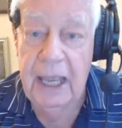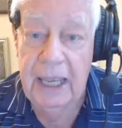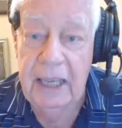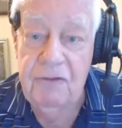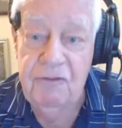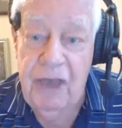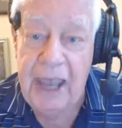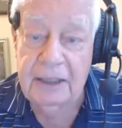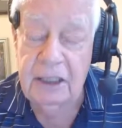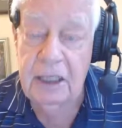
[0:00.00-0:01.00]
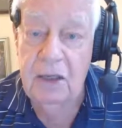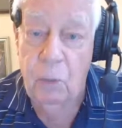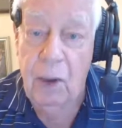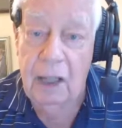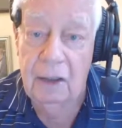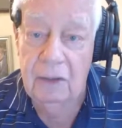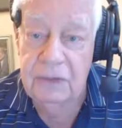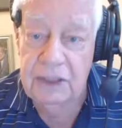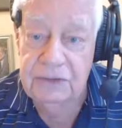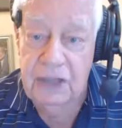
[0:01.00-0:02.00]
in fact, while
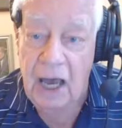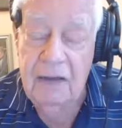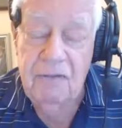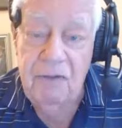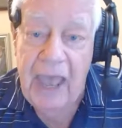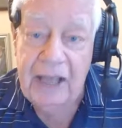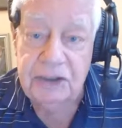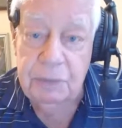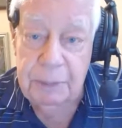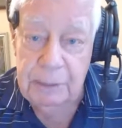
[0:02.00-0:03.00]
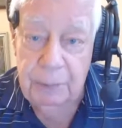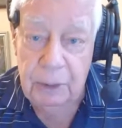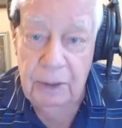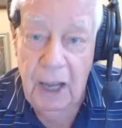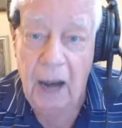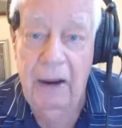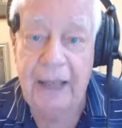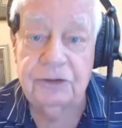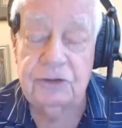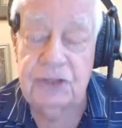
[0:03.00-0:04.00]
these unvaxxed people are
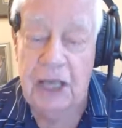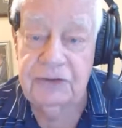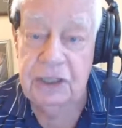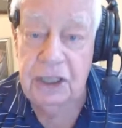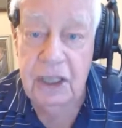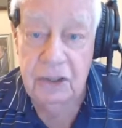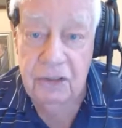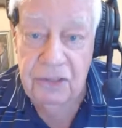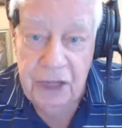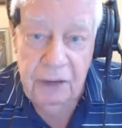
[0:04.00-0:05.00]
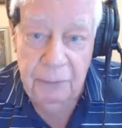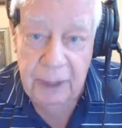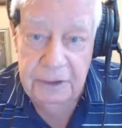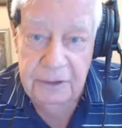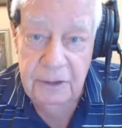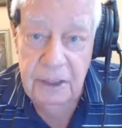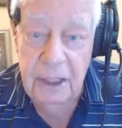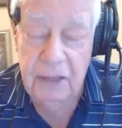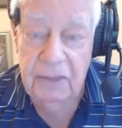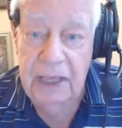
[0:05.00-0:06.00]
exercising their right,
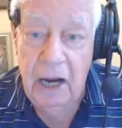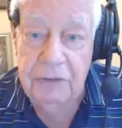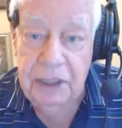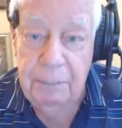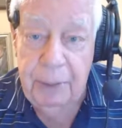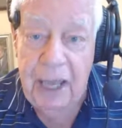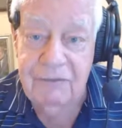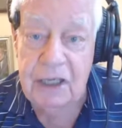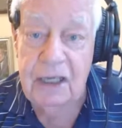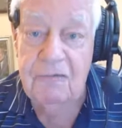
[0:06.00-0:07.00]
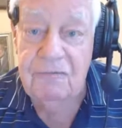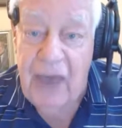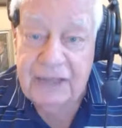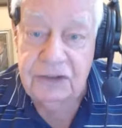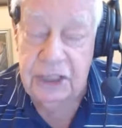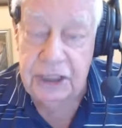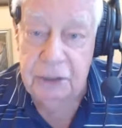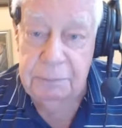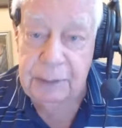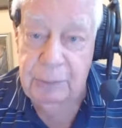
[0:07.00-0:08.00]
they are depriving
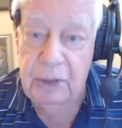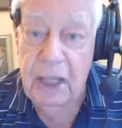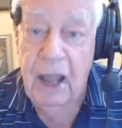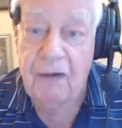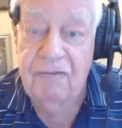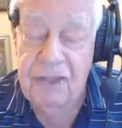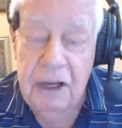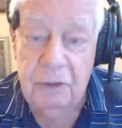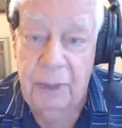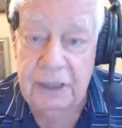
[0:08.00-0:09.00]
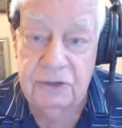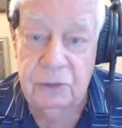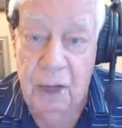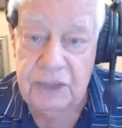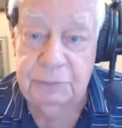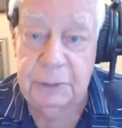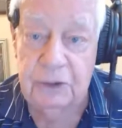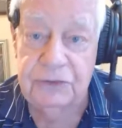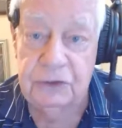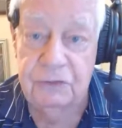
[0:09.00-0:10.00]
vaccinated people of their right to
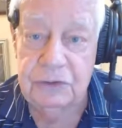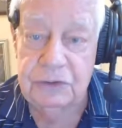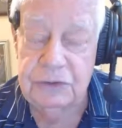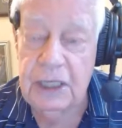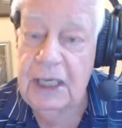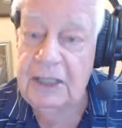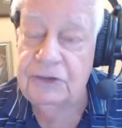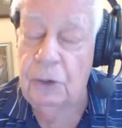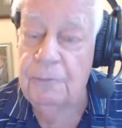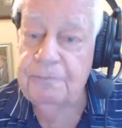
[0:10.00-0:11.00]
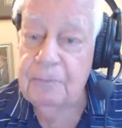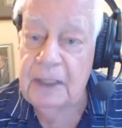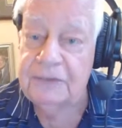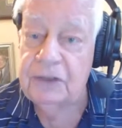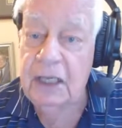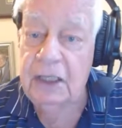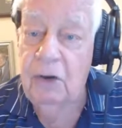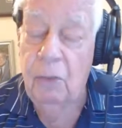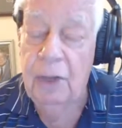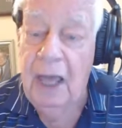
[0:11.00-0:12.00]
hospital services. So it's,
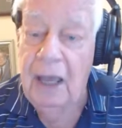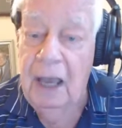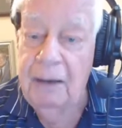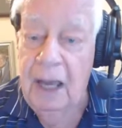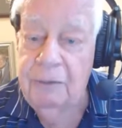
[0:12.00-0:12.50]
when I